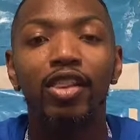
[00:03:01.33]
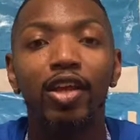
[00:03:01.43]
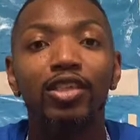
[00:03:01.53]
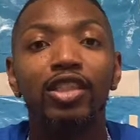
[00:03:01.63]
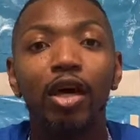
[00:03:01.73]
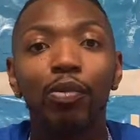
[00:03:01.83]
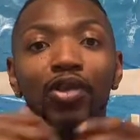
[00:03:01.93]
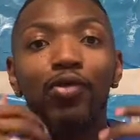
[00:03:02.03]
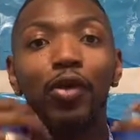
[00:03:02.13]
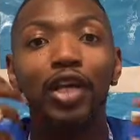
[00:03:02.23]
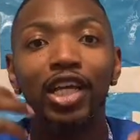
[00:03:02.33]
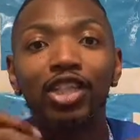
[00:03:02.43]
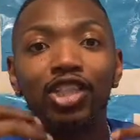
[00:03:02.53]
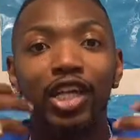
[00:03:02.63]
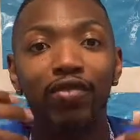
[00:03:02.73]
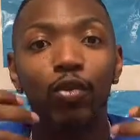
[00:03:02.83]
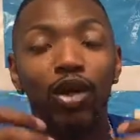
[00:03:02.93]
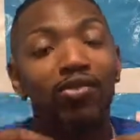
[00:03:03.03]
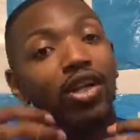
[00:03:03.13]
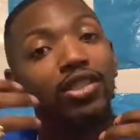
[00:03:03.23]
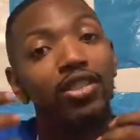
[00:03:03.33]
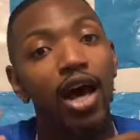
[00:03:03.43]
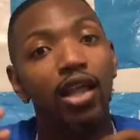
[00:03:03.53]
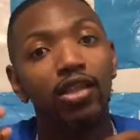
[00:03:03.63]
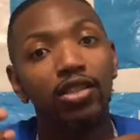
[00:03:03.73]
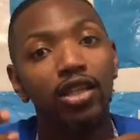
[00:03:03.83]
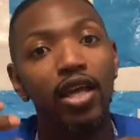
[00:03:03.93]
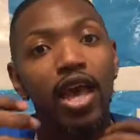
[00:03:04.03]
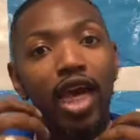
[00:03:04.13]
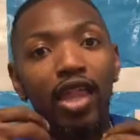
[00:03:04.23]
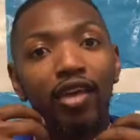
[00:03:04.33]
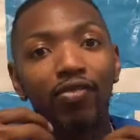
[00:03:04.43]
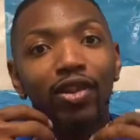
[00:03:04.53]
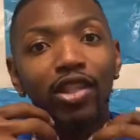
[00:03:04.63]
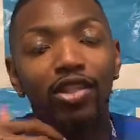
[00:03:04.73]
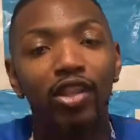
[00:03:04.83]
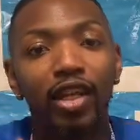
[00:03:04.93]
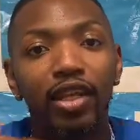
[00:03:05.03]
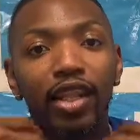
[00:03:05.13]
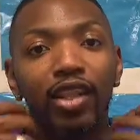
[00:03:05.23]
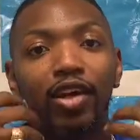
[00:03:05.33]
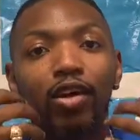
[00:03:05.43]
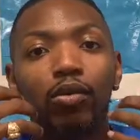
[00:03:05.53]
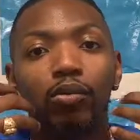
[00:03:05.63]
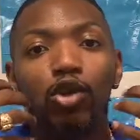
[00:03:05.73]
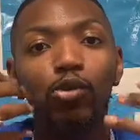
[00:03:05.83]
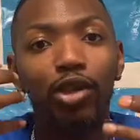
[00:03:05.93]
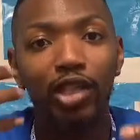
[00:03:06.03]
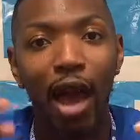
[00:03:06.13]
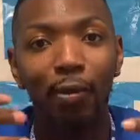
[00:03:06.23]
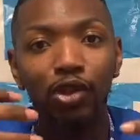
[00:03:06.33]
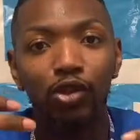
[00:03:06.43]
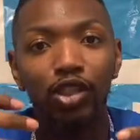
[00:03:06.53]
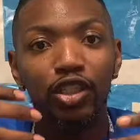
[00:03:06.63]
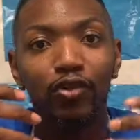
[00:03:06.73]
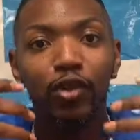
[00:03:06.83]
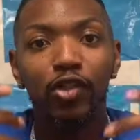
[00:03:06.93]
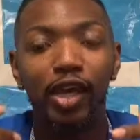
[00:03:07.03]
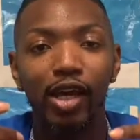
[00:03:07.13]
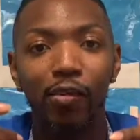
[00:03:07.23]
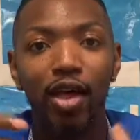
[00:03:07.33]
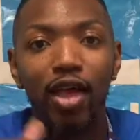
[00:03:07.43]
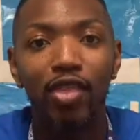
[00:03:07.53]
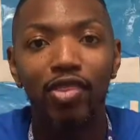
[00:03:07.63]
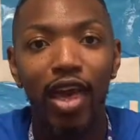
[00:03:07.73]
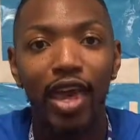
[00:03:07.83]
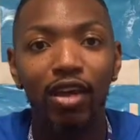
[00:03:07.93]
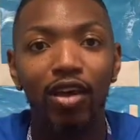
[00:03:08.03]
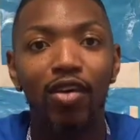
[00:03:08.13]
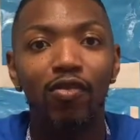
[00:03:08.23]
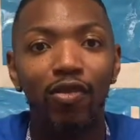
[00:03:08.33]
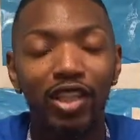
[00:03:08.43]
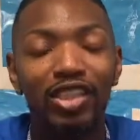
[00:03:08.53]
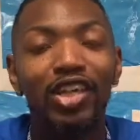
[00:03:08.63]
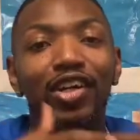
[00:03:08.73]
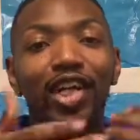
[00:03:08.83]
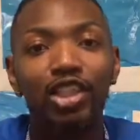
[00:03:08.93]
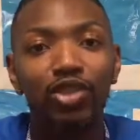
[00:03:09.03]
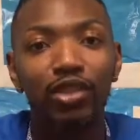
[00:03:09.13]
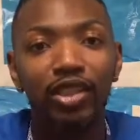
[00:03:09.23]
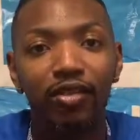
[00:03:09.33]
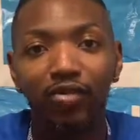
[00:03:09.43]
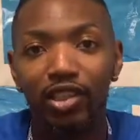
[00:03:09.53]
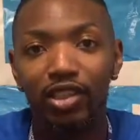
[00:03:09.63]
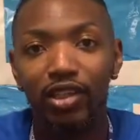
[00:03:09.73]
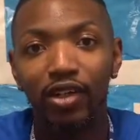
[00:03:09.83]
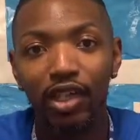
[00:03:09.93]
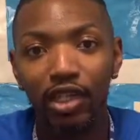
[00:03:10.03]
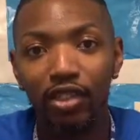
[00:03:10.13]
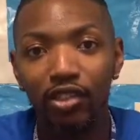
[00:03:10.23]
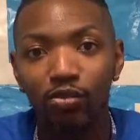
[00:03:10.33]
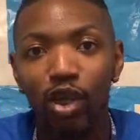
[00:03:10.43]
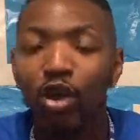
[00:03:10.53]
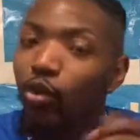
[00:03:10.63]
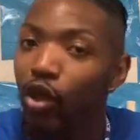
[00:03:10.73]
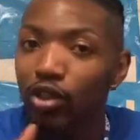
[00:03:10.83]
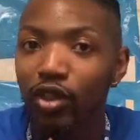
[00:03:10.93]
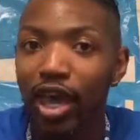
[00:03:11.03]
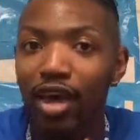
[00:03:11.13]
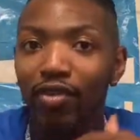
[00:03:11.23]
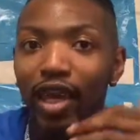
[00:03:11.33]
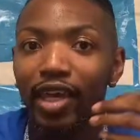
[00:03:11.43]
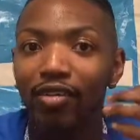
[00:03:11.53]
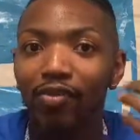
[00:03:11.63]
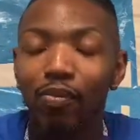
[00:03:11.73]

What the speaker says: there's something for each and every one of our scholars, and they feel as though that there are numerous opportunities for them that fits their interests and fits their needs. We also have a